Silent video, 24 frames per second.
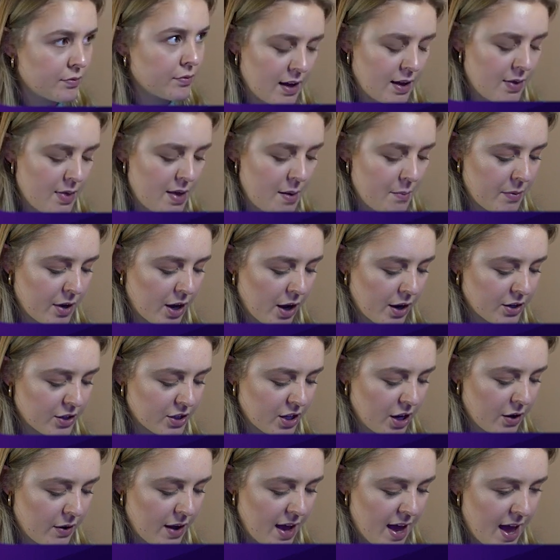And then we're going to
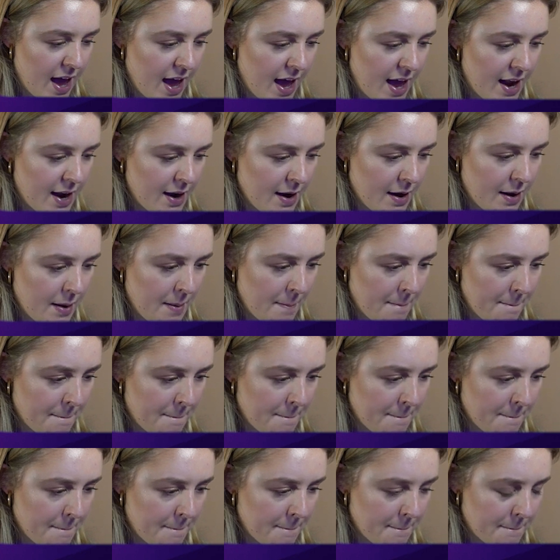go npm,
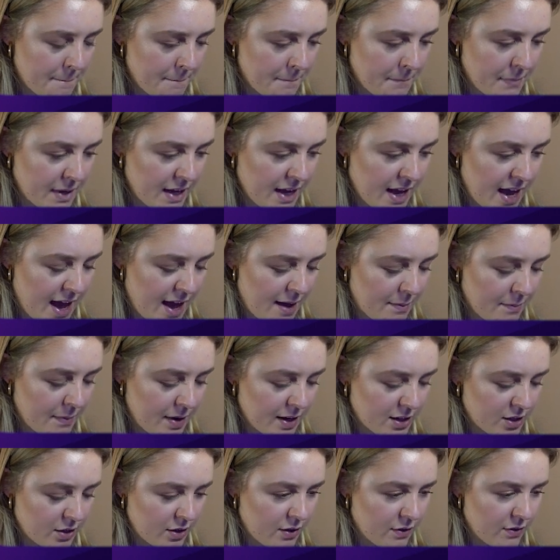
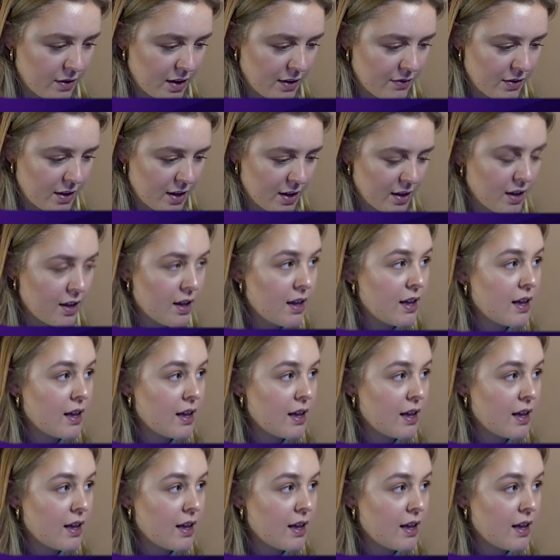I don't know if I have that,